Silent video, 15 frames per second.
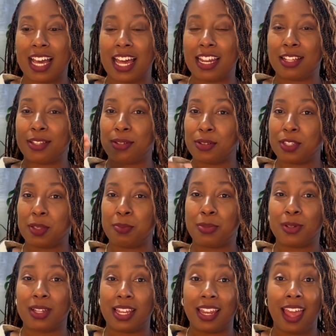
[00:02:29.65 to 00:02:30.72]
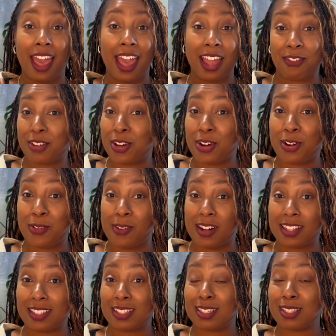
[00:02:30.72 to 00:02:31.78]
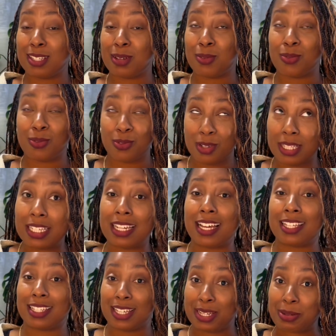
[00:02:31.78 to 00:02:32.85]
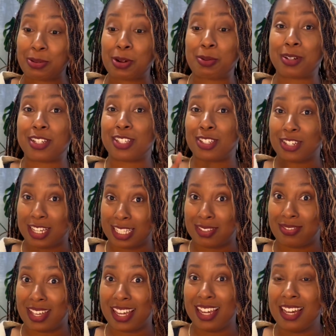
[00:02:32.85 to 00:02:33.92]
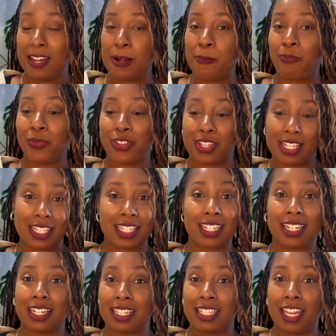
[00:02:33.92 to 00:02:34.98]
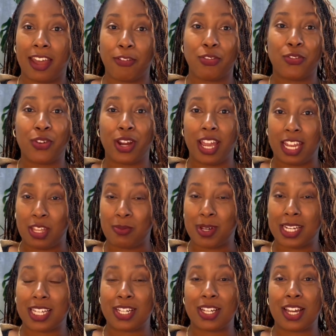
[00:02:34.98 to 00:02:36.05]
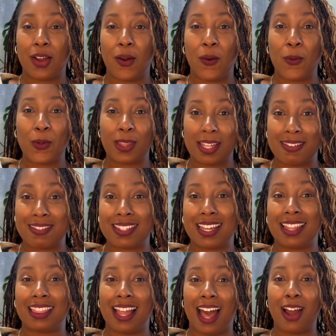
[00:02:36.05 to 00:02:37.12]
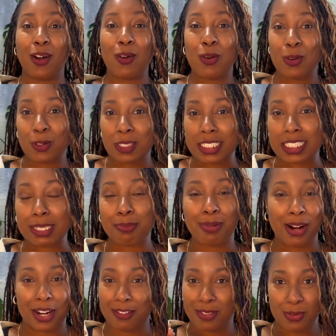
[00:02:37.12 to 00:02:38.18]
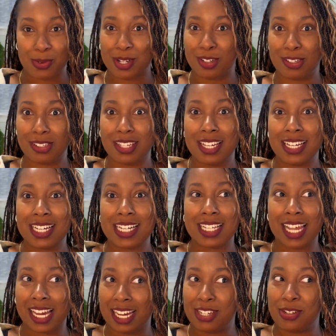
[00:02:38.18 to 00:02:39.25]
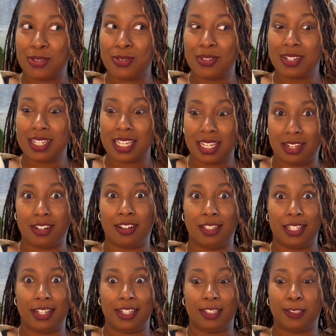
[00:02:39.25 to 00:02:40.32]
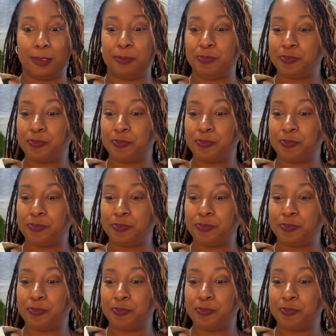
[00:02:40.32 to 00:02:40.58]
And it's so simple, and every girl wants some really nice ear warmers, trust me. So this is a good gift for anybody who lives in that colder part of the world, like I do here in Ontario.